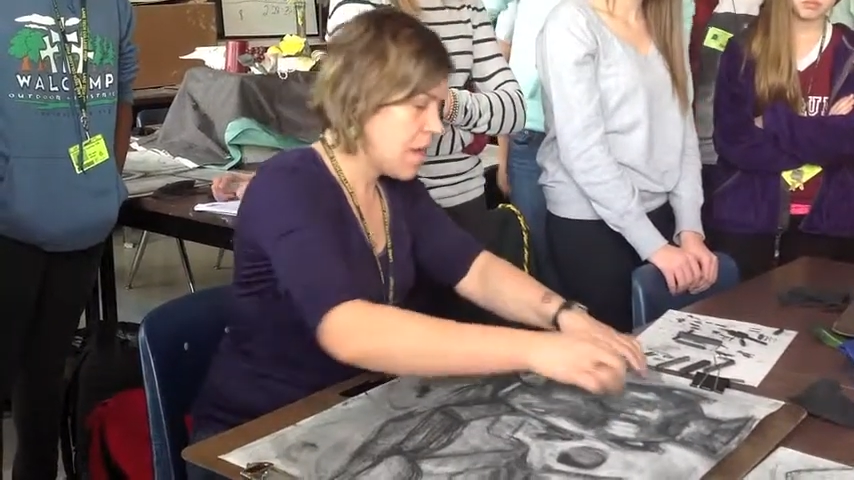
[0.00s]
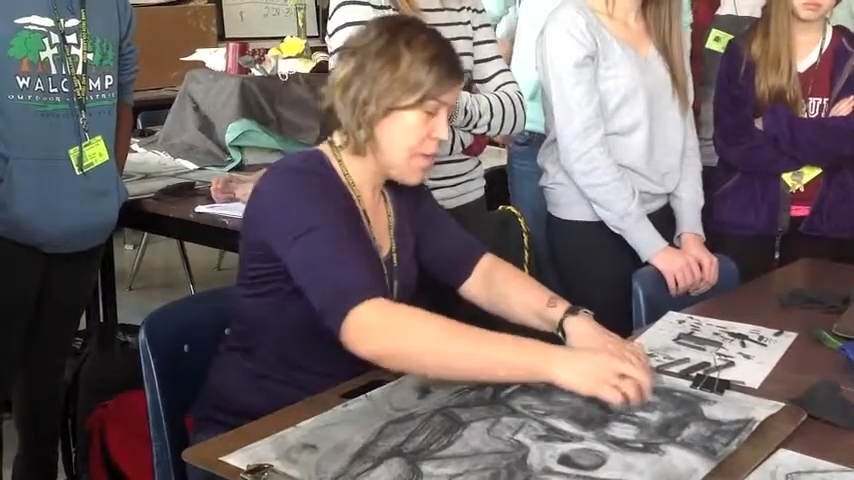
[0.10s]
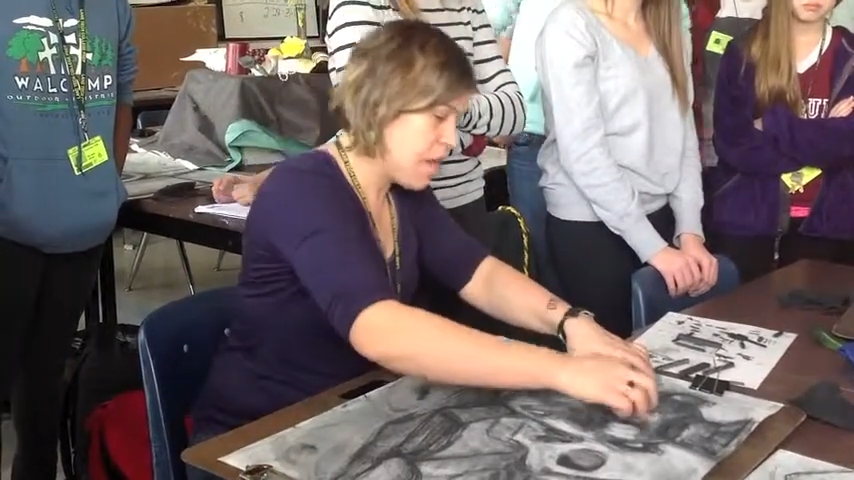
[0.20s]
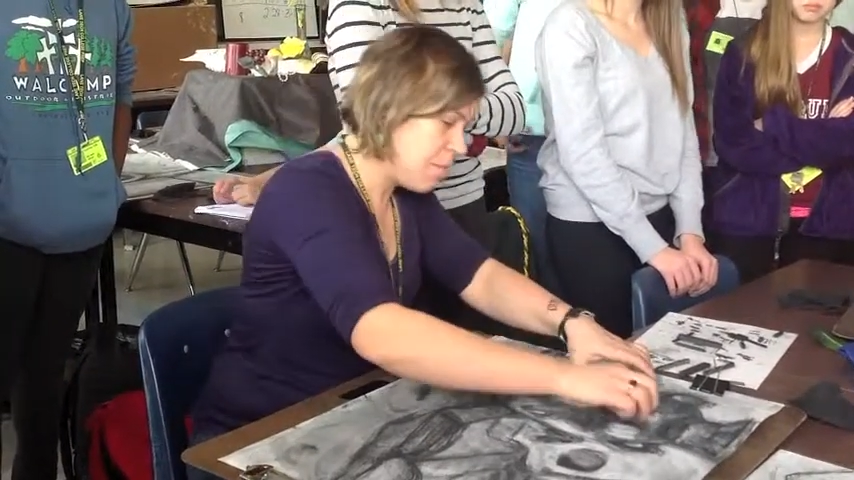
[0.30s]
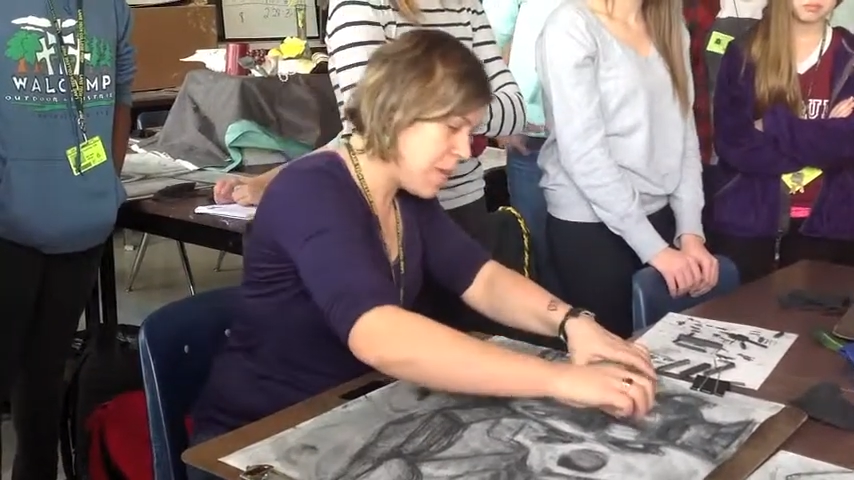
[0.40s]

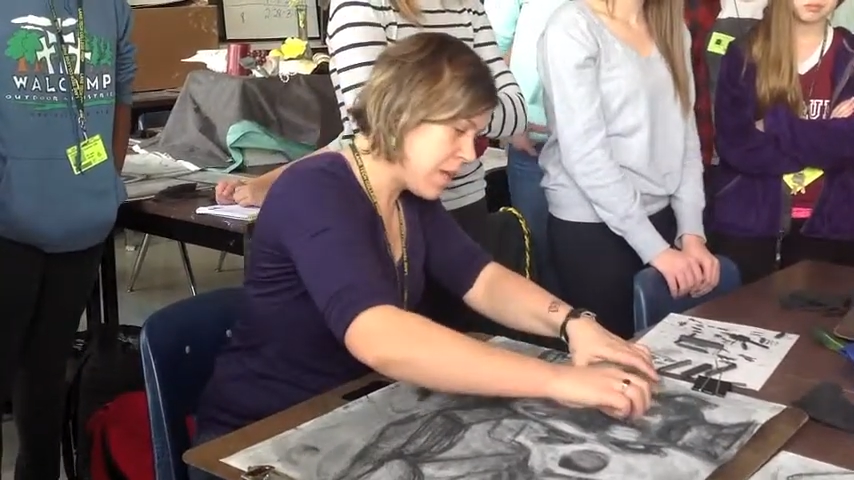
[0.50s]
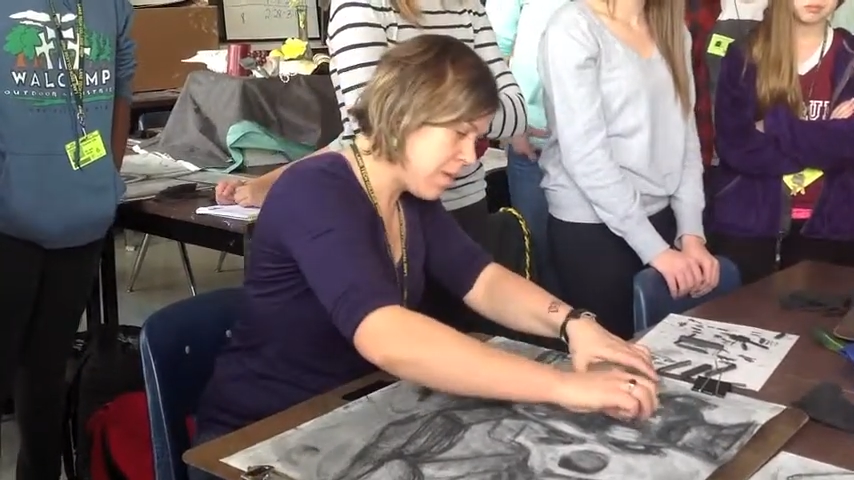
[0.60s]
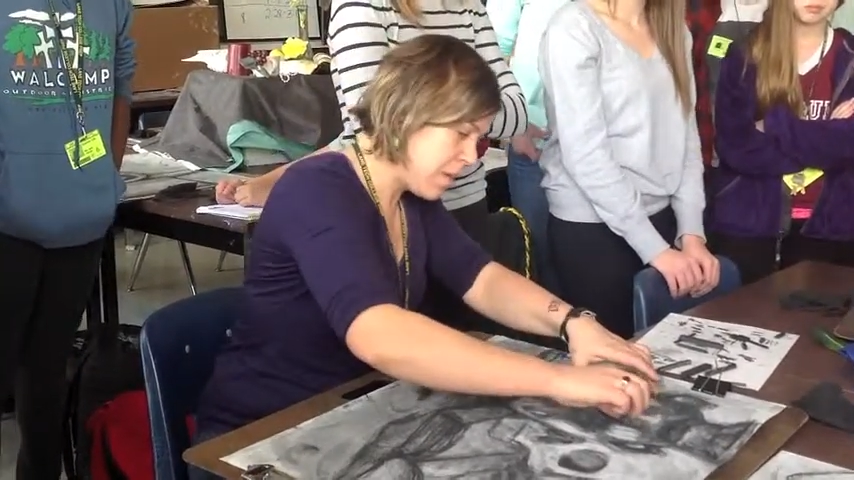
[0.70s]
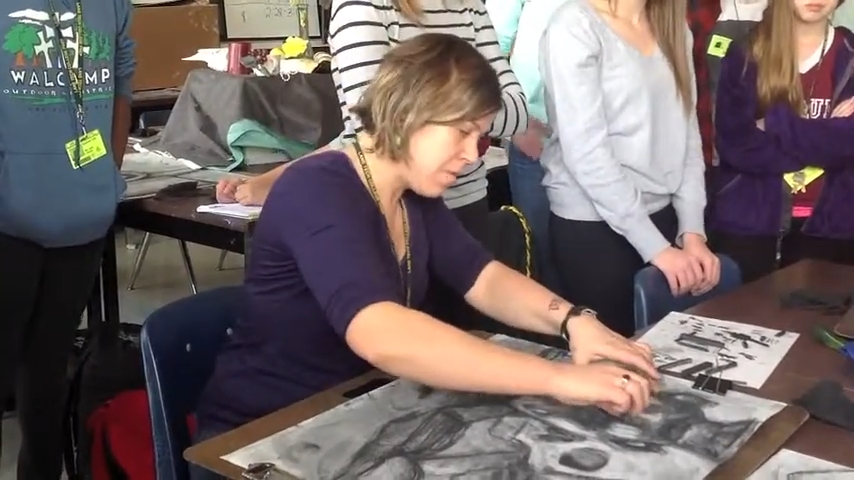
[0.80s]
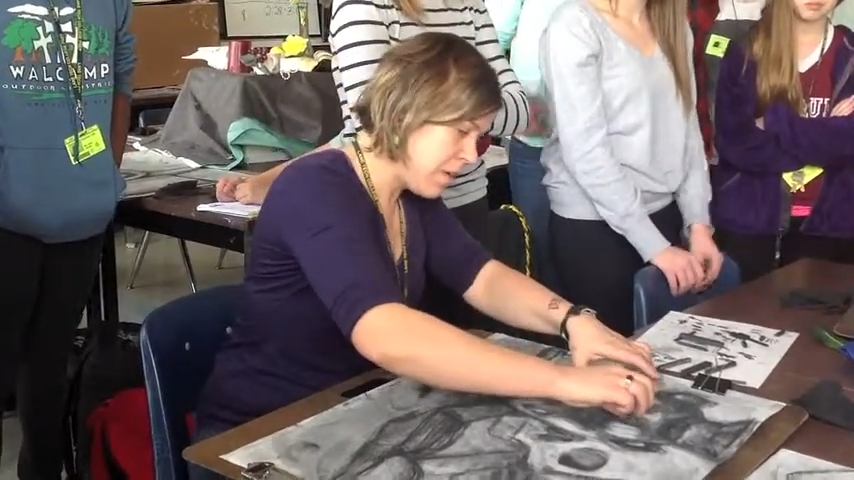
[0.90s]
And that'll make
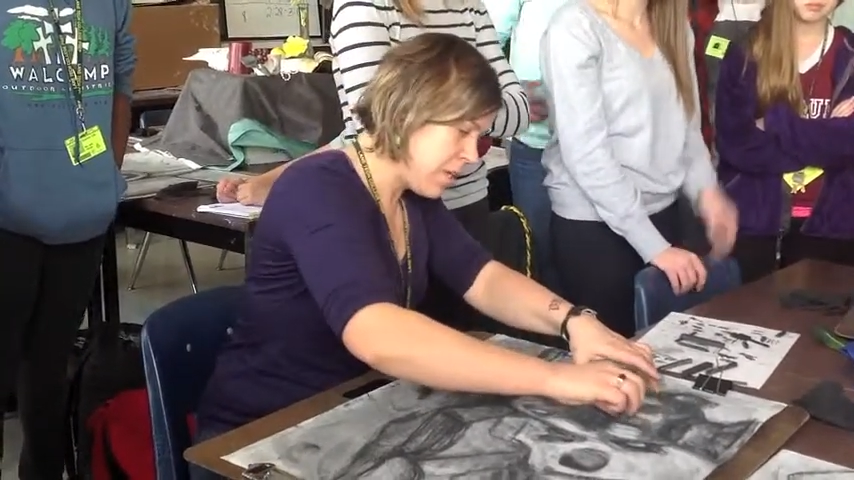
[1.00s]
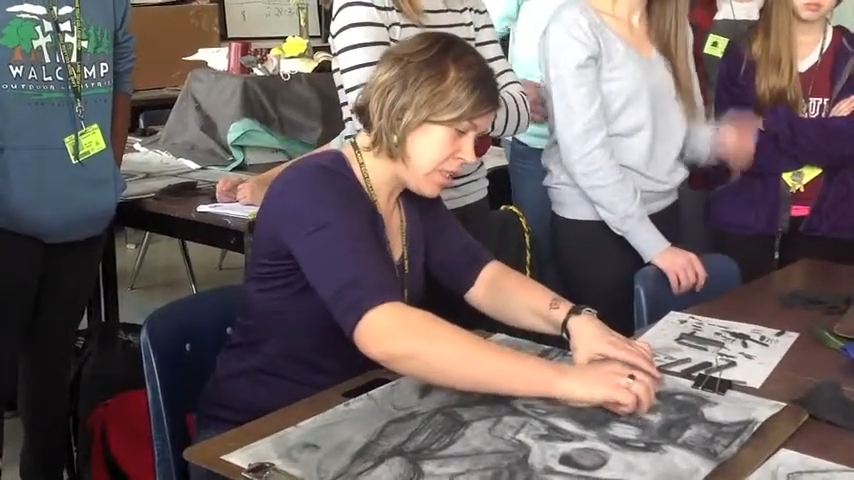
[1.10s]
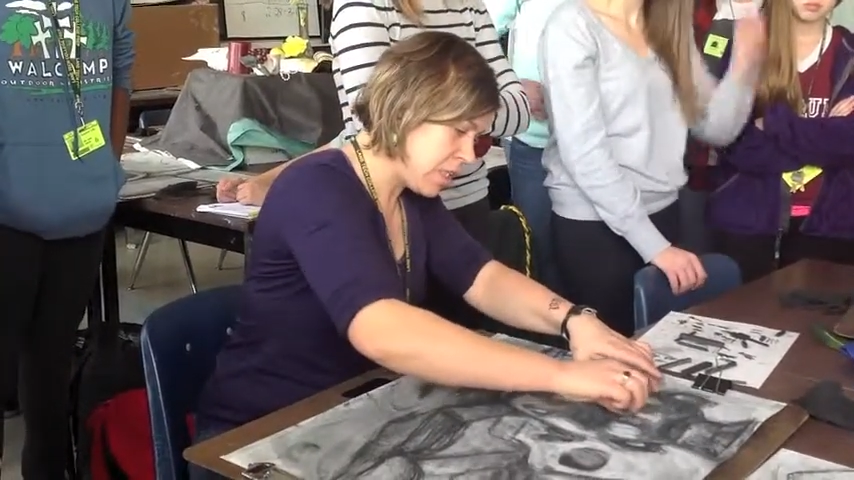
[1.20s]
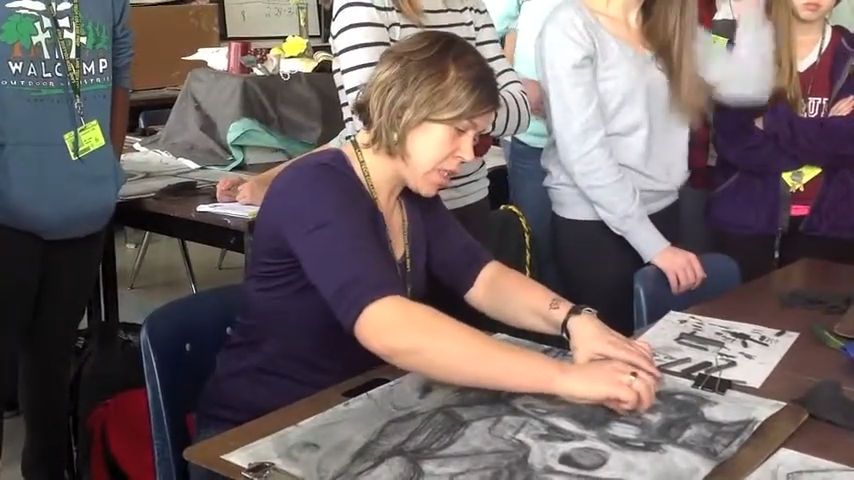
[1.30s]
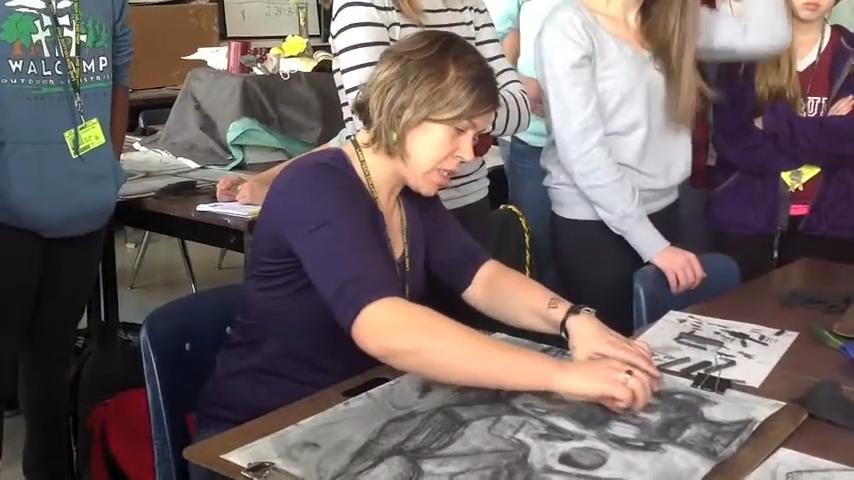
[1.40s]
it look
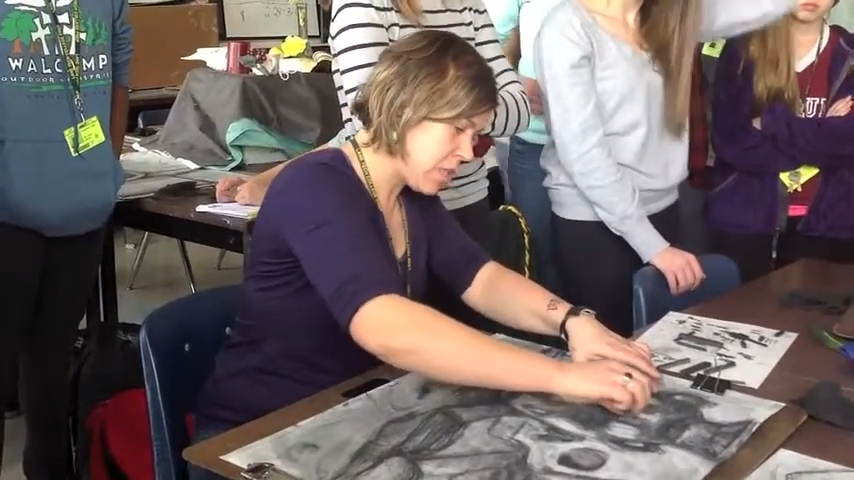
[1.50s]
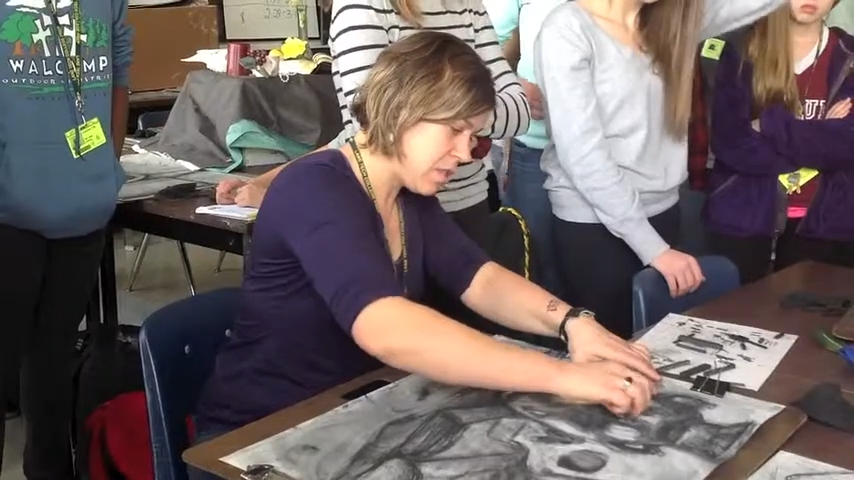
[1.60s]
realistic,